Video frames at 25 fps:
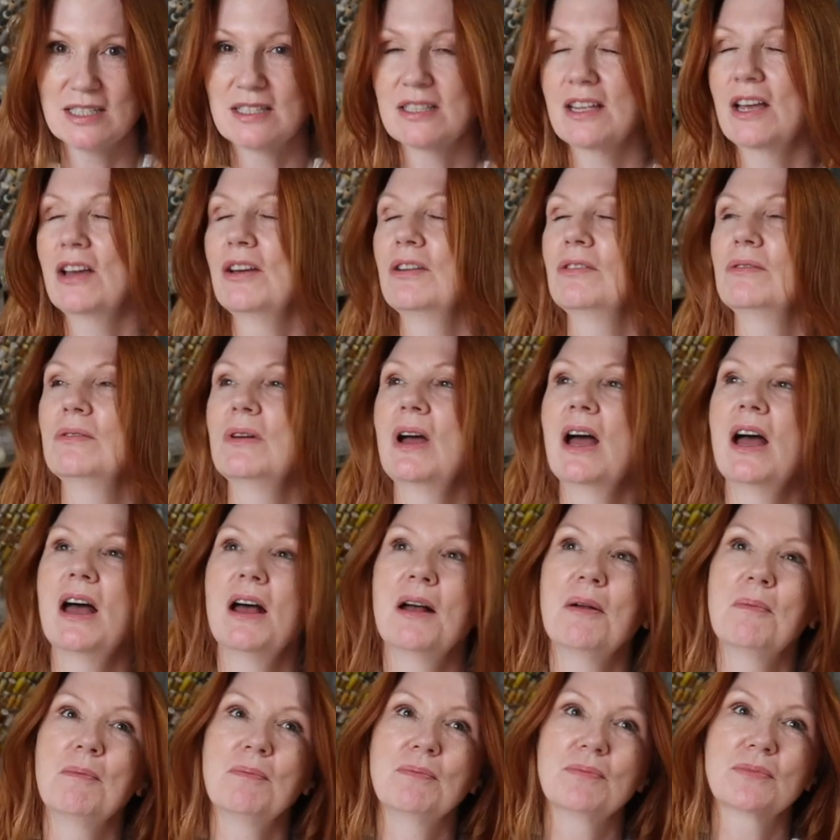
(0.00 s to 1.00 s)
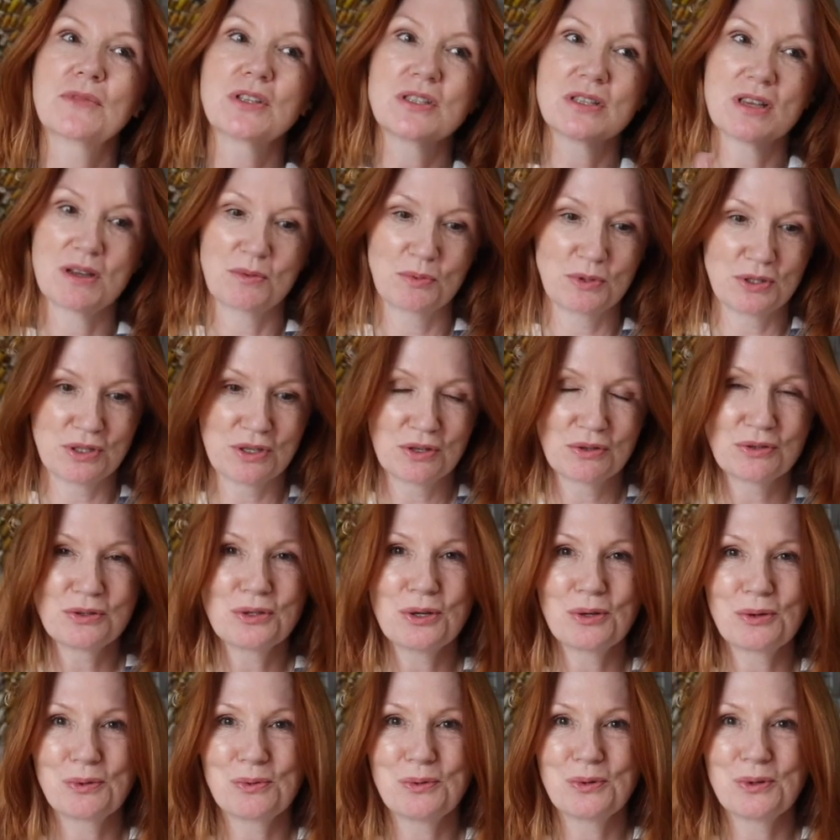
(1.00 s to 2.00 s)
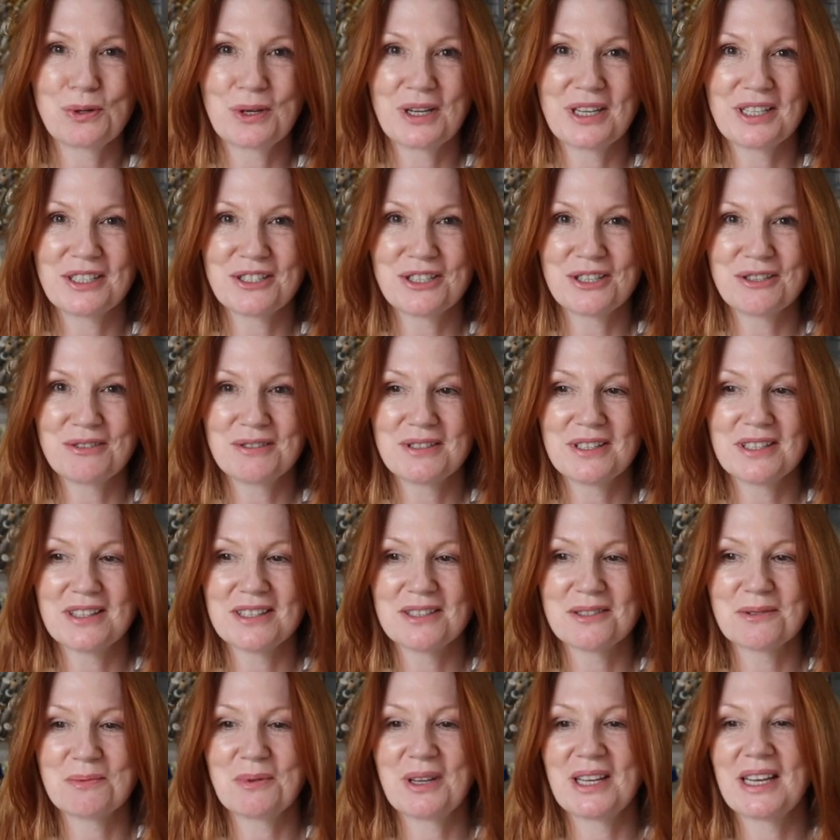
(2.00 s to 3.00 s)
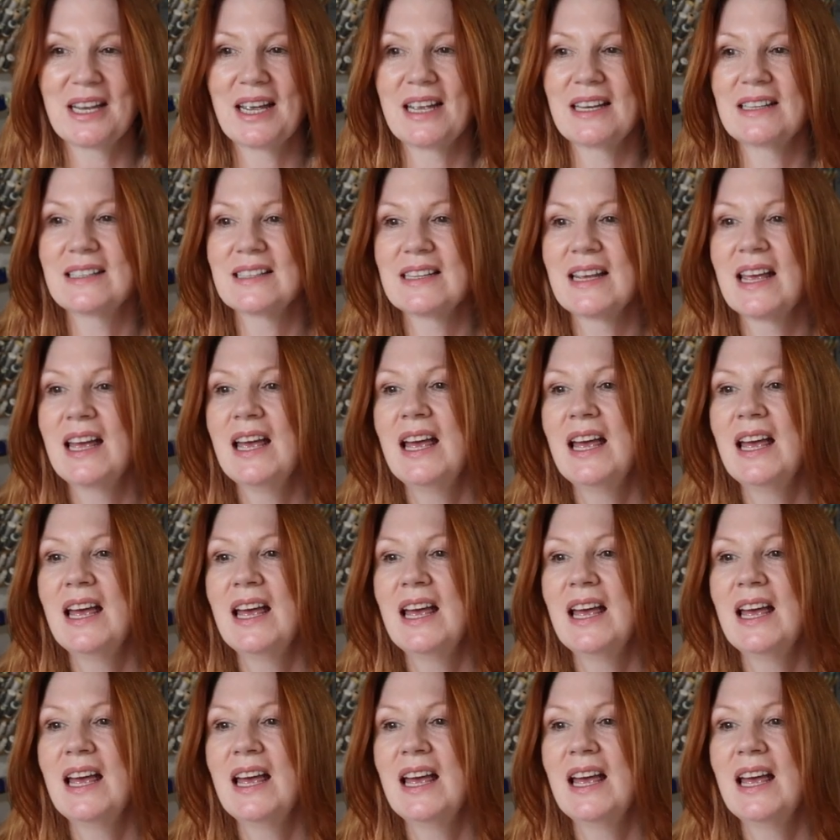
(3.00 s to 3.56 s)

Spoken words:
So because I wasn't on dog walking duty this weekend.